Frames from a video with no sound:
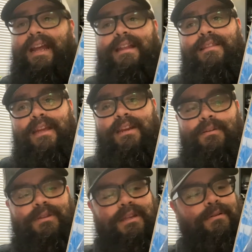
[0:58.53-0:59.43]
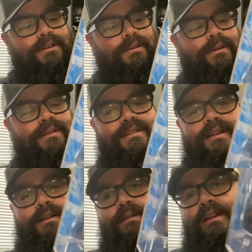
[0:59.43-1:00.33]
they knew what they were doing.
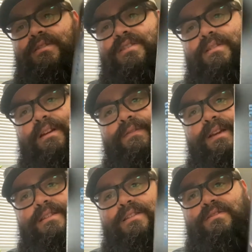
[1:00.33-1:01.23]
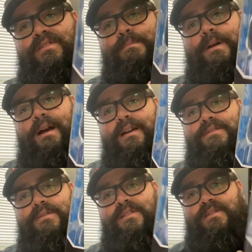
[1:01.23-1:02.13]
So here's Clayface. Here's his box,
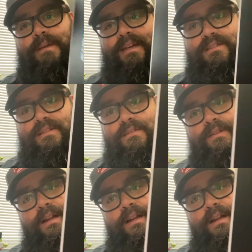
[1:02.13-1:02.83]
which is massive.